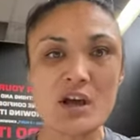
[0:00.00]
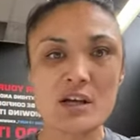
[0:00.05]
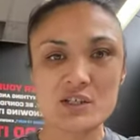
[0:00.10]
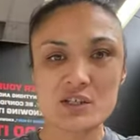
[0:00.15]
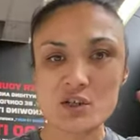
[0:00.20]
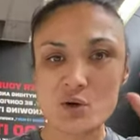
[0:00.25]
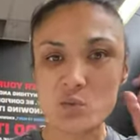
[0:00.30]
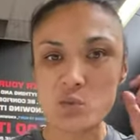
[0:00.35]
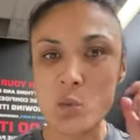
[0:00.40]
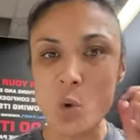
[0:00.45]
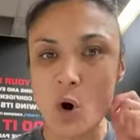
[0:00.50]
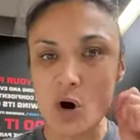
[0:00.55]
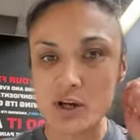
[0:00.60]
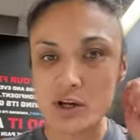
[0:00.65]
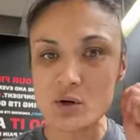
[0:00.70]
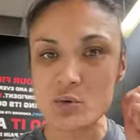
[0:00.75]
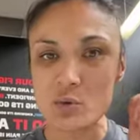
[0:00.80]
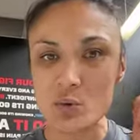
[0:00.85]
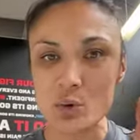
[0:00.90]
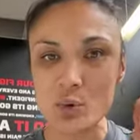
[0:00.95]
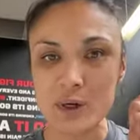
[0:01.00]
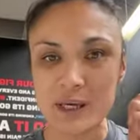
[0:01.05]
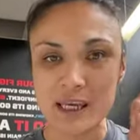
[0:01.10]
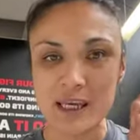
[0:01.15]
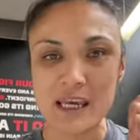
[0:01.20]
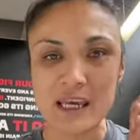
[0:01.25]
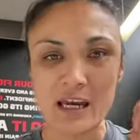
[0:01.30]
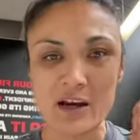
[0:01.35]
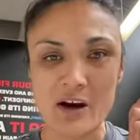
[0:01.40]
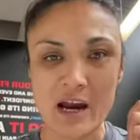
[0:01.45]
So what you will
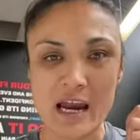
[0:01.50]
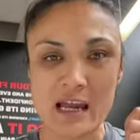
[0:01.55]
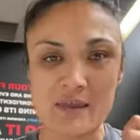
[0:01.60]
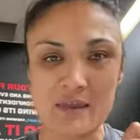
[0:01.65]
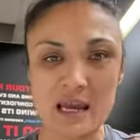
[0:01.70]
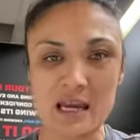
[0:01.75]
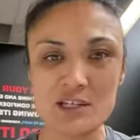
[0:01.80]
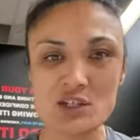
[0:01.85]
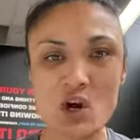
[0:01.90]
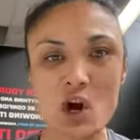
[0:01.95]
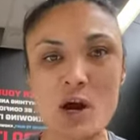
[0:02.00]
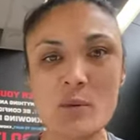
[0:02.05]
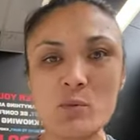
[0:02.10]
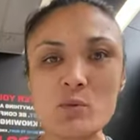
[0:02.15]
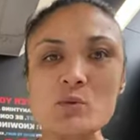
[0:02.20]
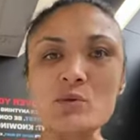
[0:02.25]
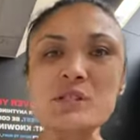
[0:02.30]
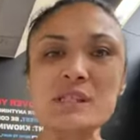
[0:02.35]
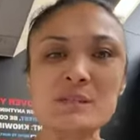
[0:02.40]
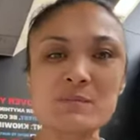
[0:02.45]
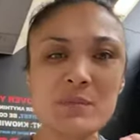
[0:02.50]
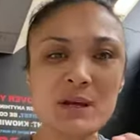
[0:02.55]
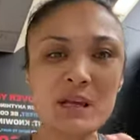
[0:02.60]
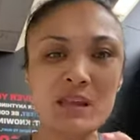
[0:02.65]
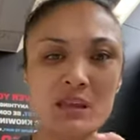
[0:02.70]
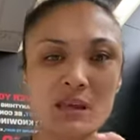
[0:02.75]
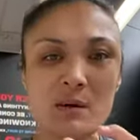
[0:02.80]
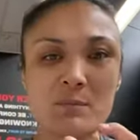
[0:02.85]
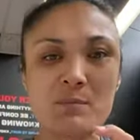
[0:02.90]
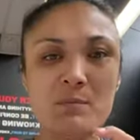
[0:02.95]
hear at that time will just be
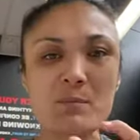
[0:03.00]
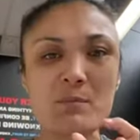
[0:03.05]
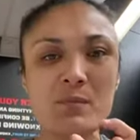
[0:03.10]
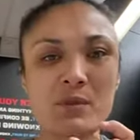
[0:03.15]
the